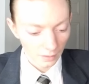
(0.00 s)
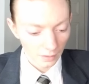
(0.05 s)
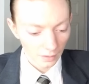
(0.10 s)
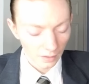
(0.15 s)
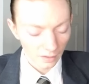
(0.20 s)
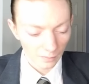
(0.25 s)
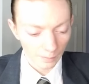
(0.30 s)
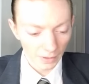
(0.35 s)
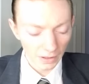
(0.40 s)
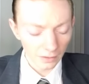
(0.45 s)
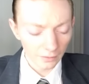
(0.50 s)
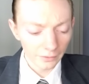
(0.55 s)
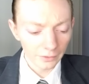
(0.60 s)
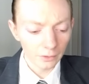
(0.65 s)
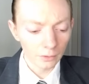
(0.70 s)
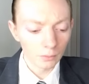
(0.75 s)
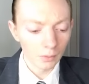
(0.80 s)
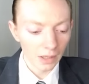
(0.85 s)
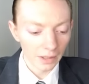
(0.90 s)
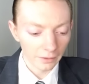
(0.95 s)
It's been a
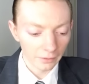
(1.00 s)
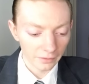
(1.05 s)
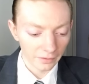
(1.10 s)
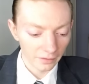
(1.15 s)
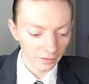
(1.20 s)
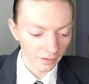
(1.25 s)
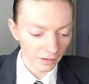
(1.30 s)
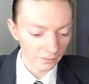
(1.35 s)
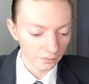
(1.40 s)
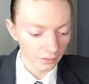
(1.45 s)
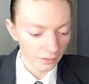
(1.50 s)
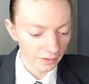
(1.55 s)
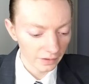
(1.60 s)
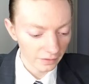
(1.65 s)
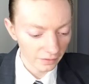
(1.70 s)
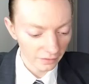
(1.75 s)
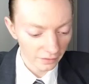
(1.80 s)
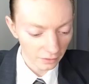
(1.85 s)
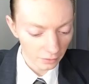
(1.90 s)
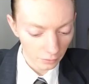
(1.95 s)
little while since they've
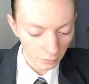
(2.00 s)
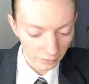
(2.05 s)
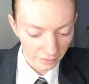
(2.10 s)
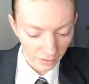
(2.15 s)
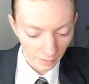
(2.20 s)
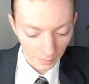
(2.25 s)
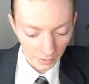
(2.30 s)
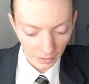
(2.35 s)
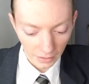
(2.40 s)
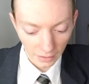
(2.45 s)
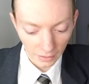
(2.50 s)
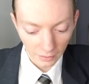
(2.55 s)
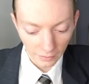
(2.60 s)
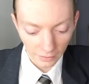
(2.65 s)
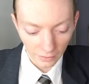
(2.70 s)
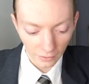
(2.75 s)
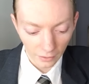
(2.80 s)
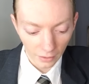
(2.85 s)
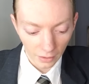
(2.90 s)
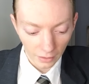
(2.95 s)
released a new dipping
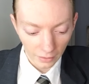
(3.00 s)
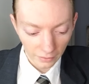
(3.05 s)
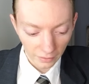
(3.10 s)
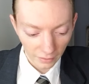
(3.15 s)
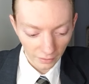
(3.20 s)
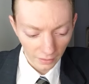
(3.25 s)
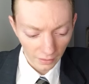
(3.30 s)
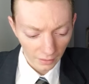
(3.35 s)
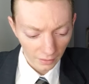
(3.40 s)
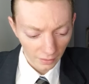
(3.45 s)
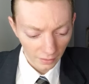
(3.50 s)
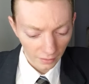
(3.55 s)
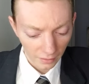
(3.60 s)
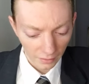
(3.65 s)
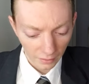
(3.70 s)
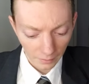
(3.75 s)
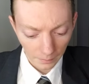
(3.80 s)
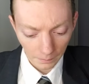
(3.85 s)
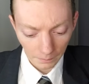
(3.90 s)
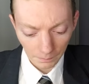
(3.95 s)
sauce.
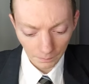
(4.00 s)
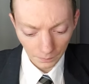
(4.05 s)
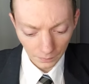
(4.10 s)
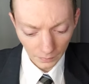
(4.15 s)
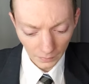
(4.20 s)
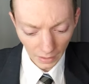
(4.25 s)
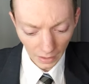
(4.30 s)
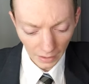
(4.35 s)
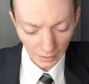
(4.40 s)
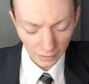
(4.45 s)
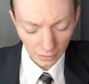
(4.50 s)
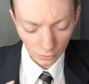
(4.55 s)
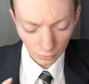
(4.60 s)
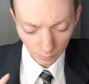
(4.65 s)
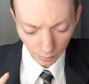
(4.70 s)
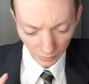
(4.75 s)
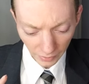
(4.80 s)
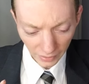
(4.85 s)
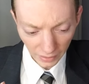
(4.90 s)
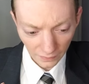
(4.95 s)
I don't
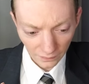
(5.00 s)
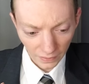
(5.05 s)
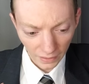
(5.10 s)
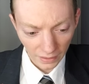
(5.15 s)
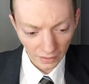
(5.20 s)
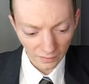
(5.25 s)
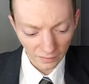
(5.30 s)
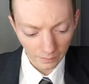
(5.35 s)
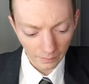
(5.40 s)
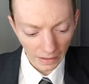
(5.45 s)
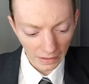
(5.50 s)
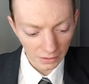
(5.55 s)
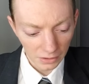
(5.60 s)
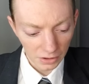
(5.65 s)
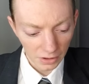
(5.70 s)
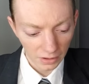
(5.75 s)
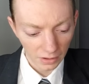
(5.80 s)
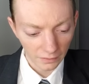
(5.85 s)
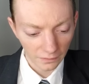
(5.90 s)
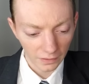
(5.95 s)
believe they have
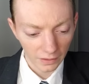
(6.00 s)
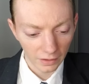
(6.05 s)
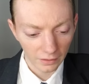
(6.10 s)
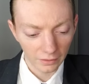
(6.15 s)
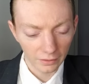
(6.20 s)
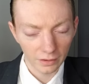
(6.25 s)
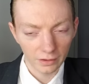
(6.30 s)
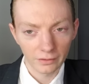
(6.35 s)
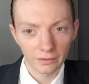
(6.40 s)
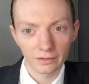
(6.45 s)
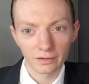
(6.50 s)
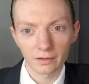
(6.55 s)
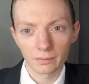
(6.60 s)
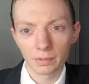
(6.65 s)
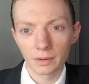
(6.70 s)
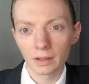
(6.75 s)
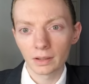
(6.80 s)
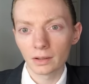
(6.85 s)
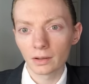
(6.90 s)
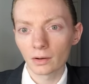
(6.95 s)
mentioned if these are going to
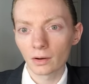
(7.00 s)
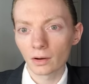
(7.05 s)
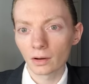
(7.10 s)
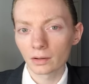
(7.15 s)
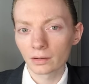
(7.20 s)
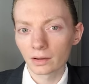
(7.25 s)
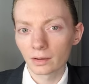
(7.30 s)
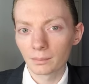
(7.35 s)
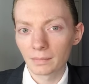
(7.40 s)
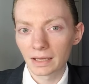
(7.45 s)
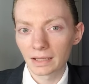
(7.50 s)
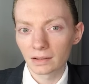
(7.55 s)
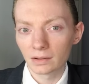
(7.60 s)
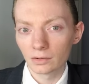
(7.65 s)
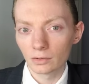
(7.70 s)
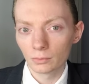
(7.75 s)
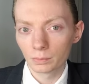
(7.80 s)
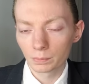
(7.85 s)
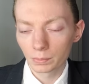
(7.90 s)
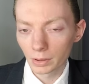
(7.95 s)
be on the
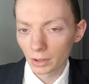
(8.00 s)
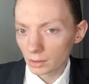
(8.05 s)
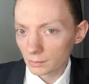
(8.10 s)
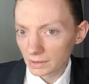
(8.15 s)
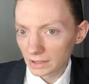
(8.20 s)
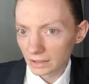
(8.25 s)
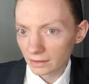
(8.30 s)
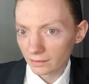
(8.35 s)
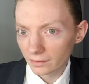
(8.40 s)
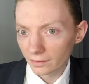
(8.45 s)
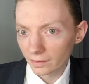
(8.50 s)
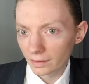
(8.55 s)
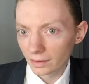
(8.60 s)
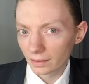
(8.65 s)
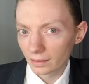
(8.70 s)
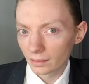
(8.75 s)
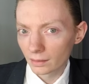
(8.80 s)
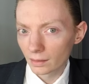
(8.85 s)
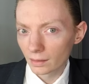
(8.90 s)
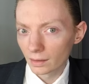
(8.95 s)
menu
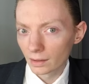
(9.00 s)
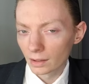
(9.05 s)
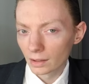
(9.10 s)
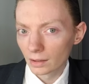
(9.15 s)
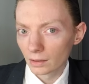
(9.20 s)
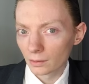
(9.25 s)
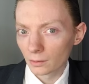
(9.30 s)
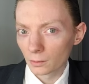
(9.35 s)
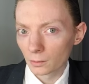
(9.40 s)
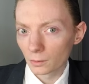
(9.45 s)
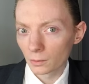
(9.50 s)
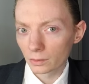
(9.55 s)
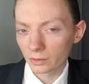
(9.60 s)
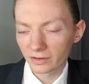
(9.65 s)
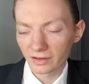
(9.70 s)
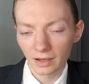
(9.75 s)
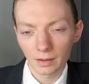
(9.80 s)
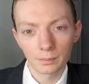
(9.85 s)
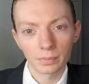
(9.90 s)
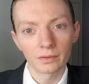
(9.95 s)
permanently or
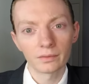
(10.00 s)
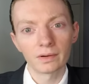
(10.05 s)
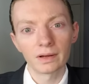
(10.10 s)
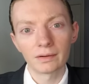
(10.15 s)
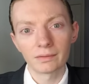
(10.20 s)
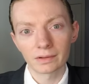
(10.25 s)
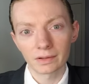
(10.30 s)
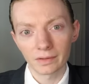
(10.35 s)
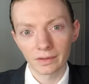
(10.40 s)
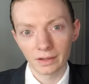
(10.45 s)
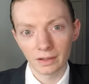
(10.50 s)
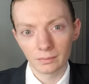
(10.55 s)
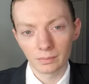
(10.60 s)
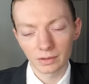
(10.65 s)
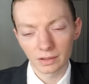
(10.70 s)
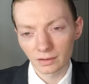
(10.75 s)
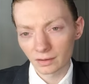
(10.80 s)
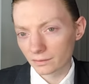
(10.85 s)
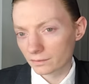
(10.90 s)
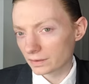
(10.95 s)
temporarily, but
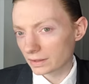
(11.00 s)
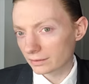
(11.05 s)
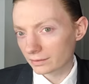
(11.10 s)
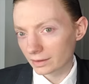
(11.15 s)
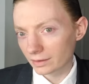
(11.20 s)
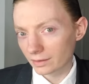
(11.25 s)
at the very